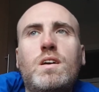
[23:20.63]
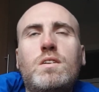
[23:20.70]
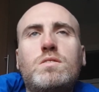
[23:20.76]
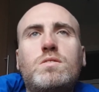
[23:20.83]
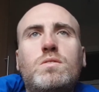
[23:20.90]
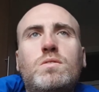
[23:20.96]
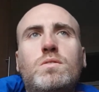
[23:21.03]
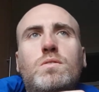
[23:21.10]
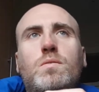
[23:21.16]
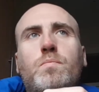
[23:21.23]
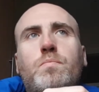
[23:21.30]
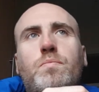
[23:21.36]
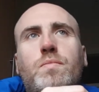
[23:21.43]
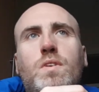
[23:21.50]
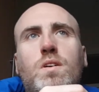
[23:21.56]
So
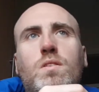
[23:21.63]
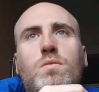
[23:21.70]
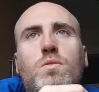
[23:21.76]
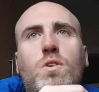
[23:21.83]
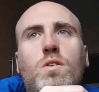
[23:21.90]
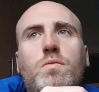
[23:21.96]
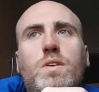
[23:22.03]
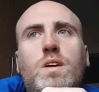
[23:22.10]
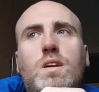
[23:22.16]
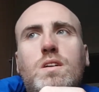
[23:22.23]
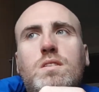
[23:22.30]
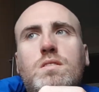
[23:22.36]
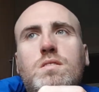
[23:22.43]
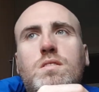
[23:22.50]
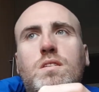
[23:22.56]
raw
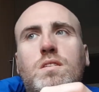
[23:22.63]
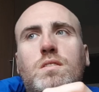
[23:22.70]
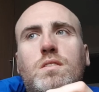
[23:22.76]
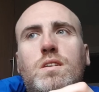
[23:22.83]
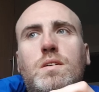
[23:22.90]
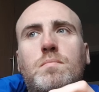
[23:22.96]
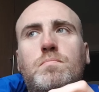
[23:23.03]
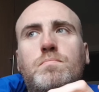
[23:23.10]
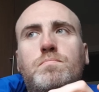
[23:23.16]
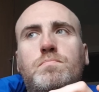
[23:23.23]
vegans are,